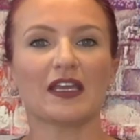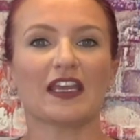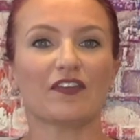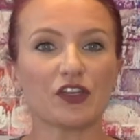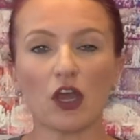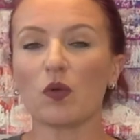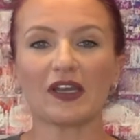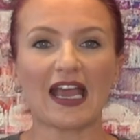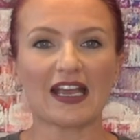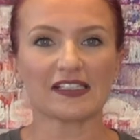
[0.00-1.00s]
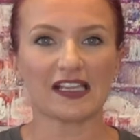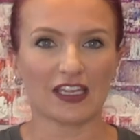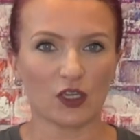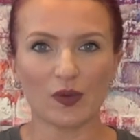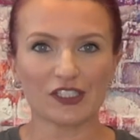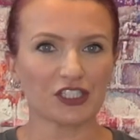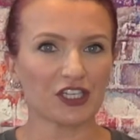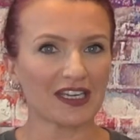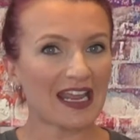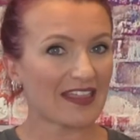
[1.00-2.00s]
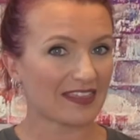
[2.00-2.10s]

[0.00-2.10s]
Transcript: If no one has a question,